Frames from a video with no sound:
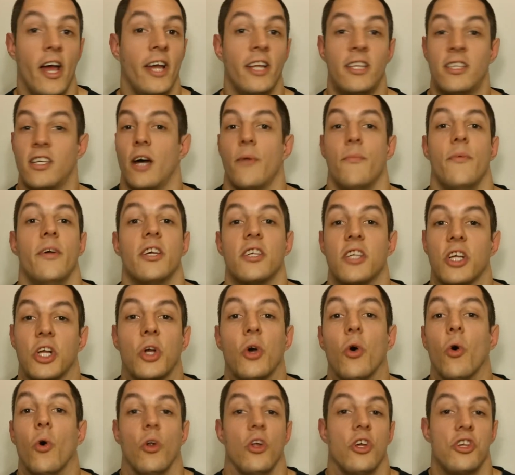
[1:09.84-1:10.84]
It's, I mean, it's a
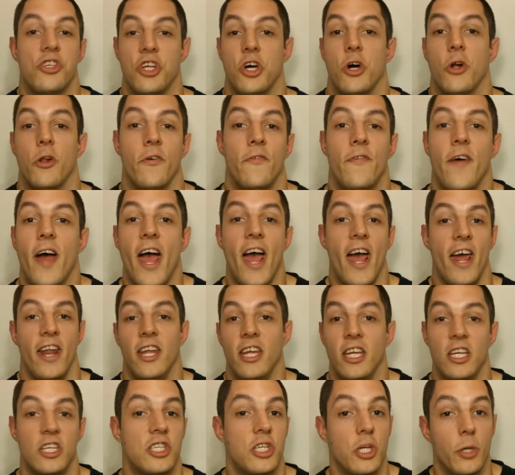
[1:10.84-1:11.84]
cornerstone of
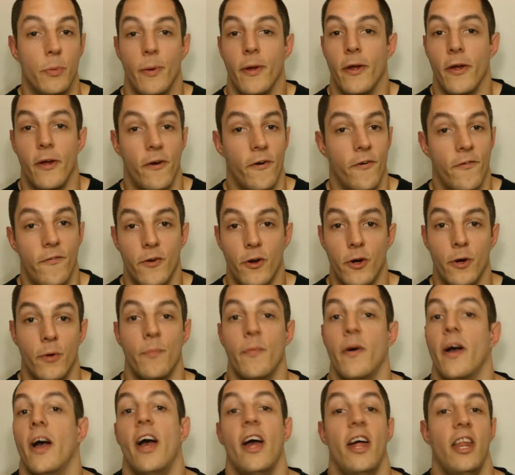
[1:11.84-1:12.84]
any superhero
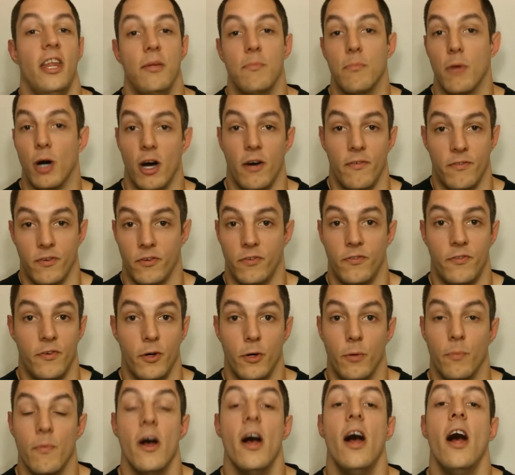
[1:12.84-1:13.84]
film, any Marvel
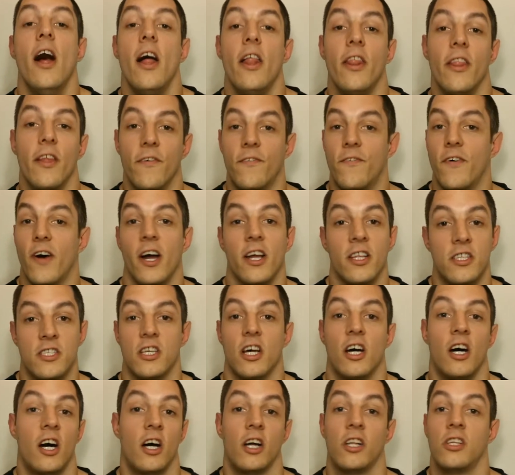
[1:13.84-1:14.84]
film. The
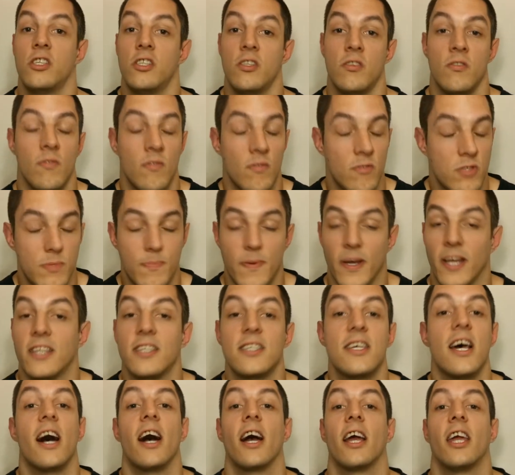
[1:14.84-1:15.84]
fights are
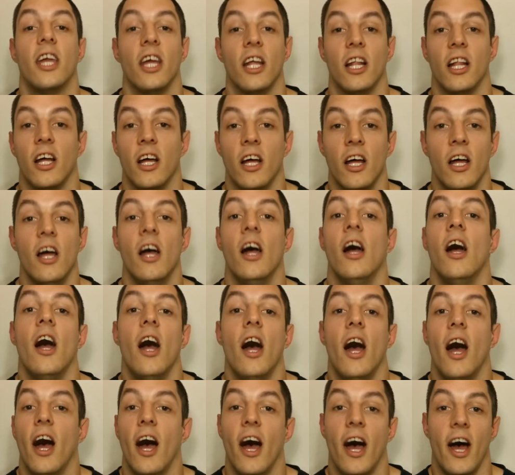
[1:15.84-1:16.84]
spectacular
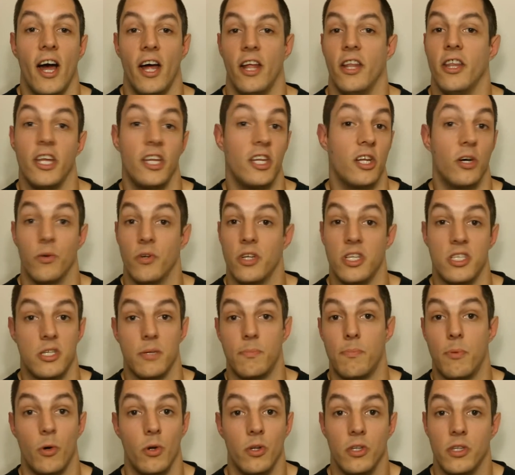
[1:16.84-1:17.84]
and they don't
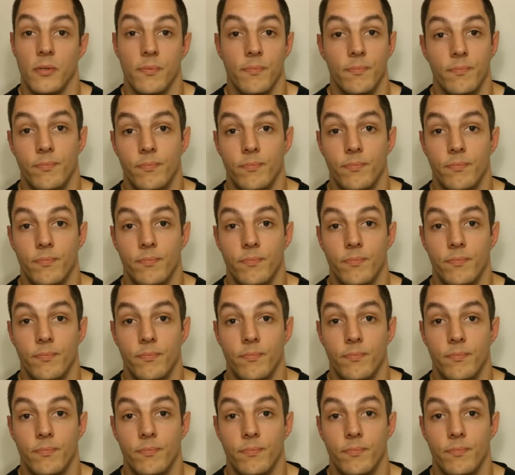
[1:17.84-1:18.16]
disappoint.